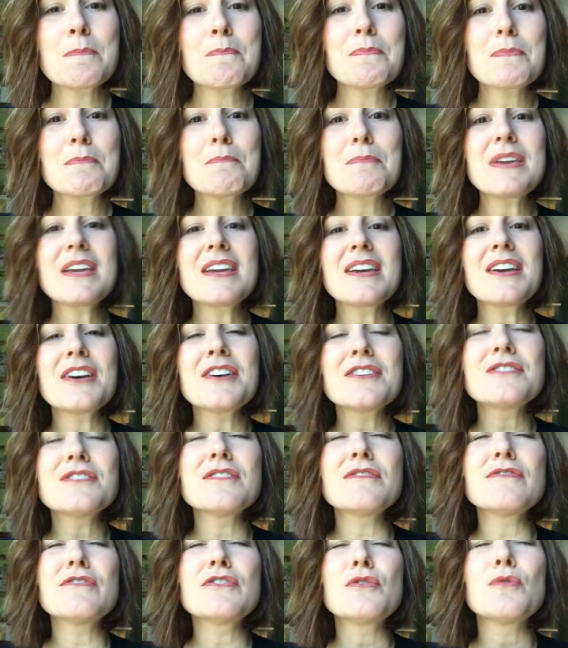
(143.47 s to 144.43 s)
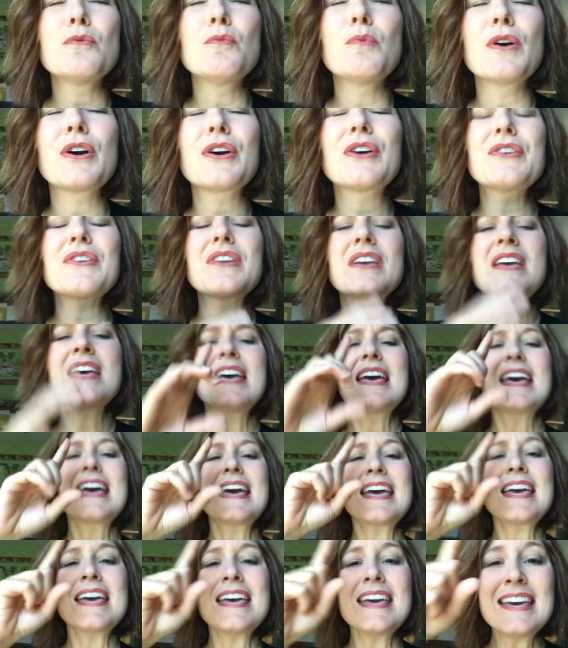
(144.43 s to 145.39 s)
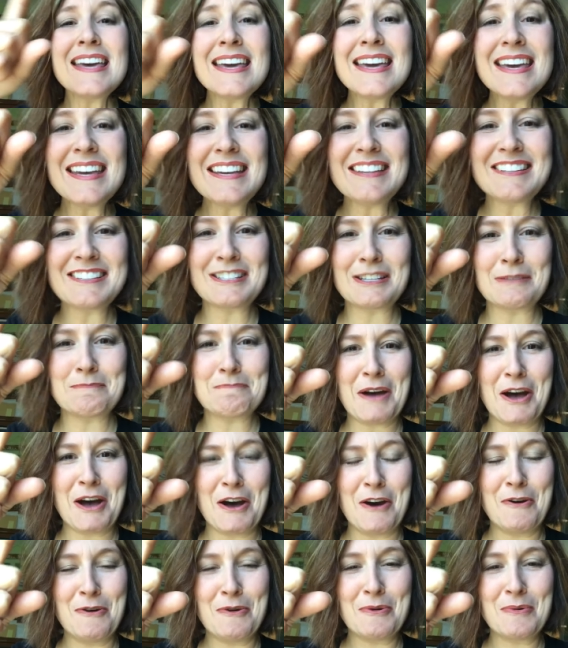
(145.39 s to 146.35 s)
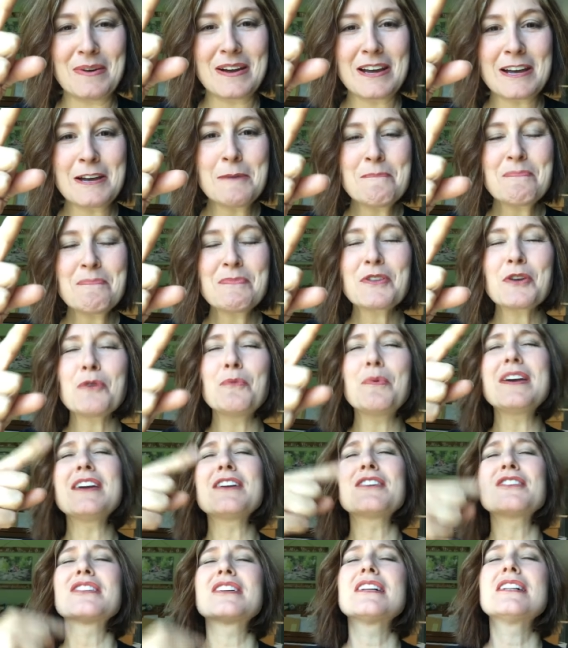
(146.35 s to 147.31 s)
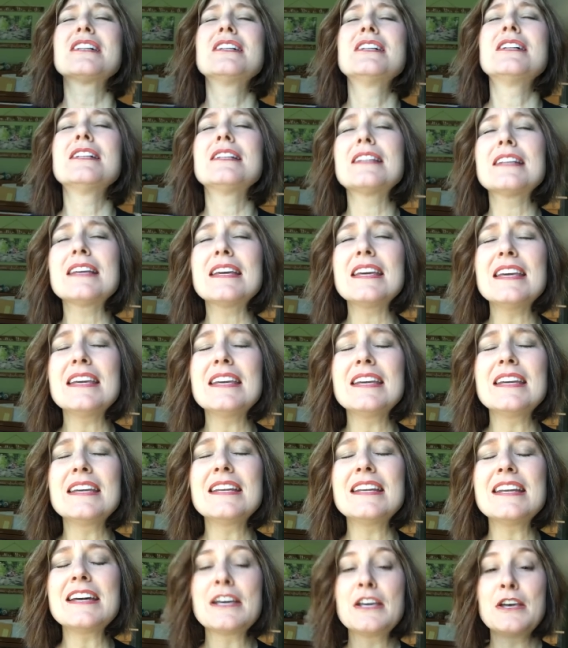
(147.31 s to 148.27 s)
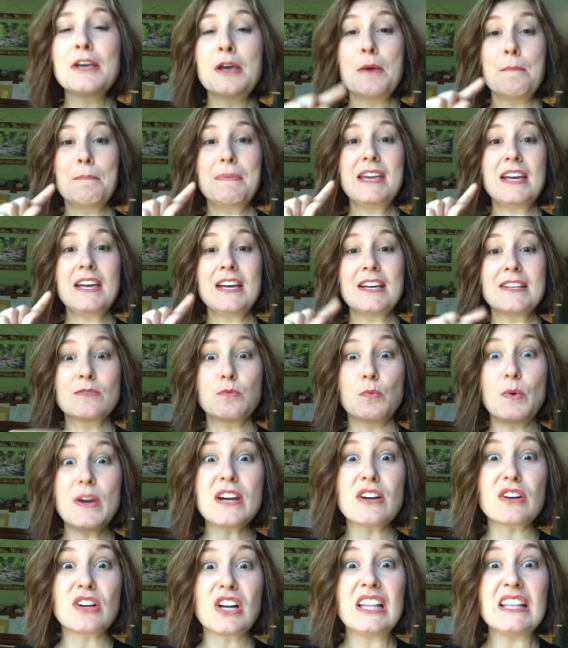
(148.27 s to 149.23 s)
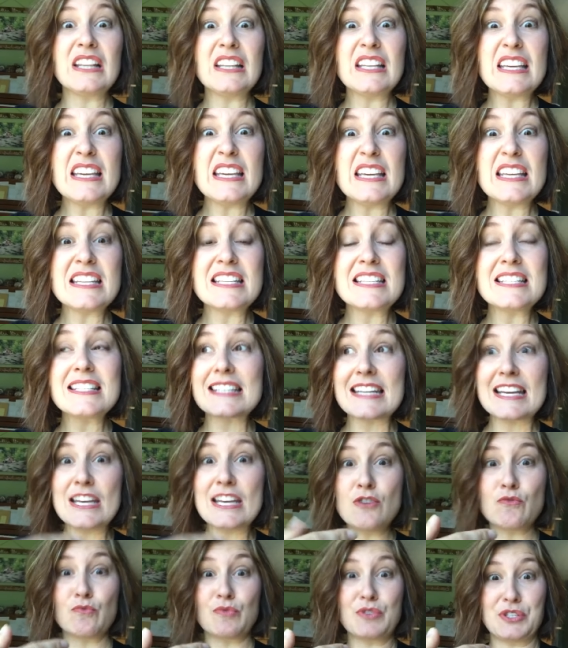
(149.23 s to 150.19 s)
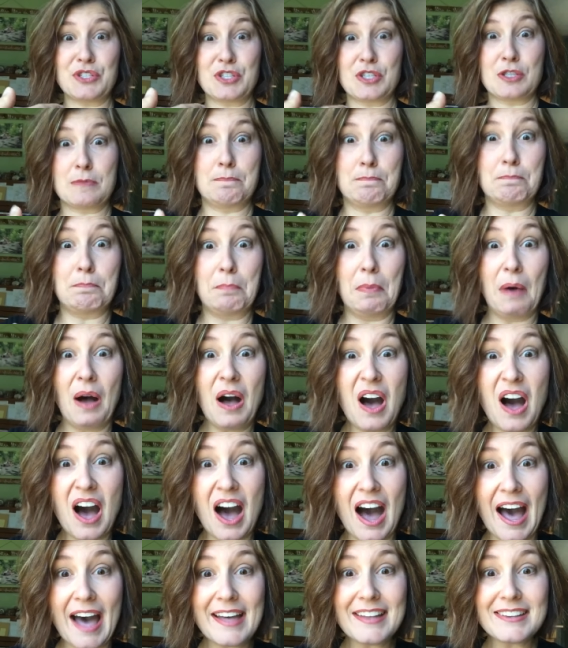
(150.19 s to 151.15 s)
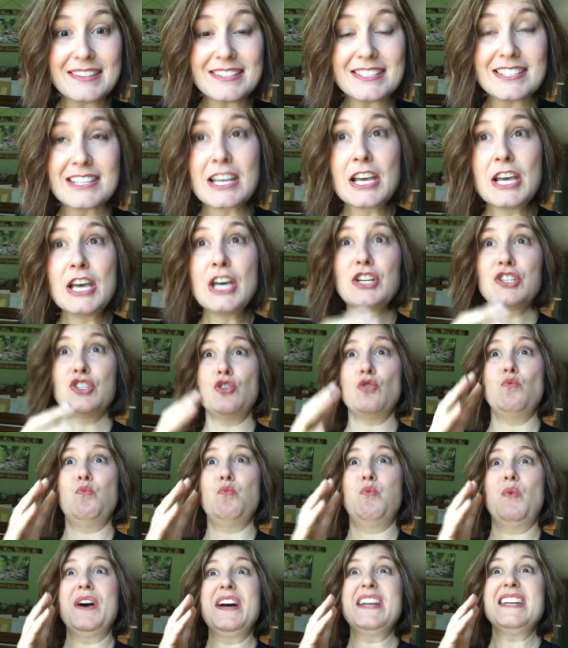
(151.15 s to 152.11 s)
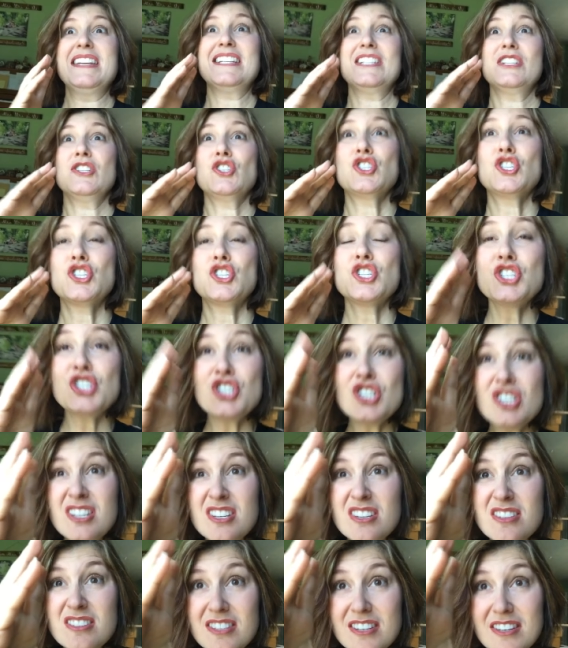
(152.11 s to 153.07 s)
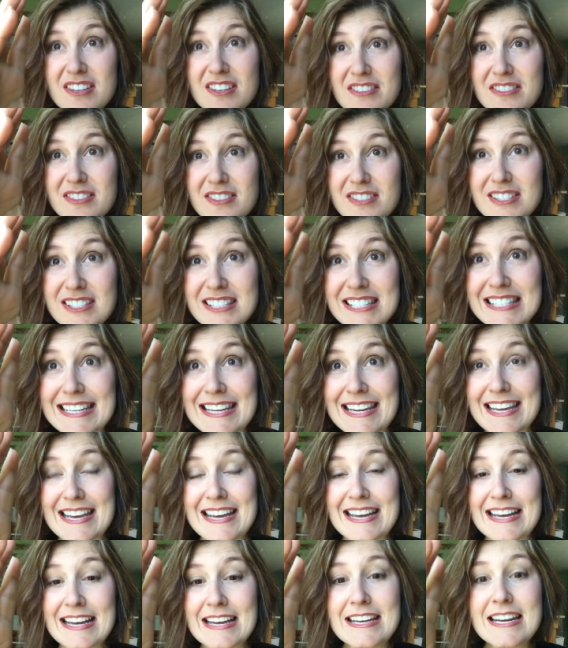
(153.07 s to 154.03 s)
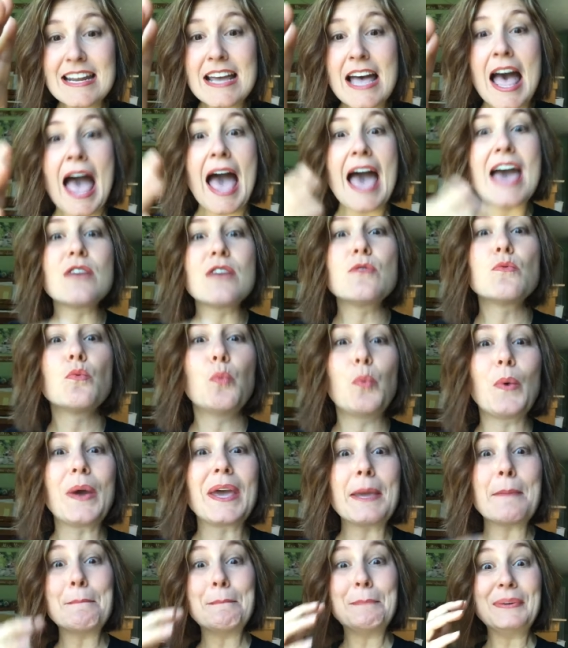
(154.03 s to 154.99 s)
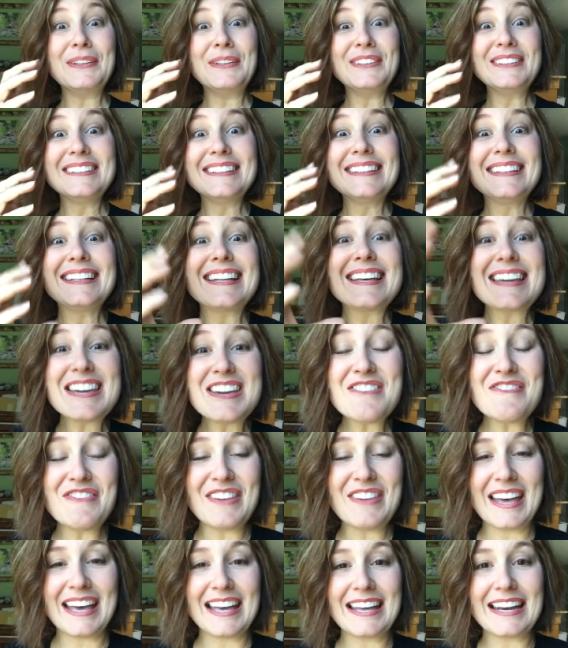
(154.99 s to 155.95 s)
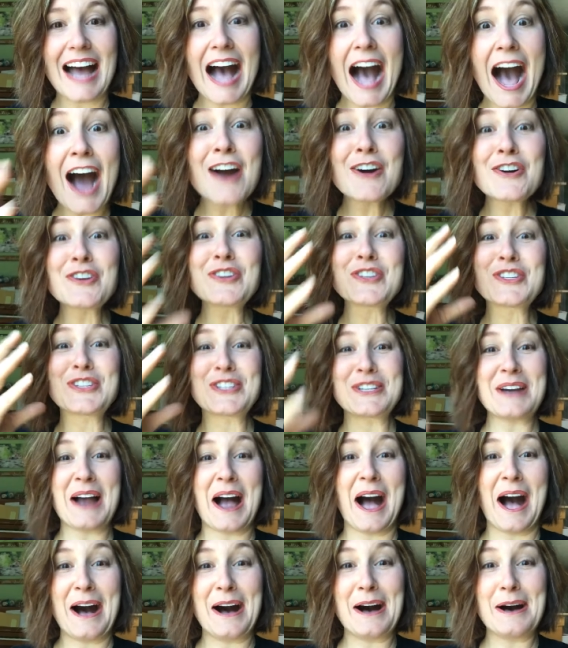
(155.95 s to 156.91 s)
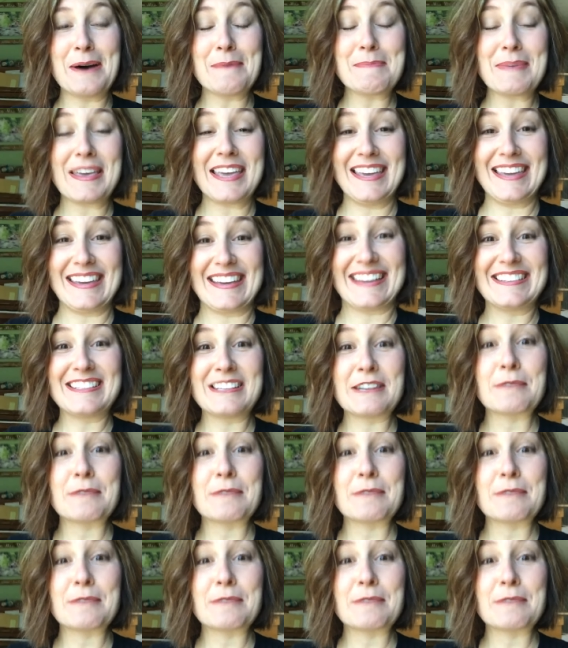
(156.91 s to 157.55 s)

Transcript: Because of the word He spoke. We are clean because we are cleansed in response to what Jesus did and we believe it. Our job is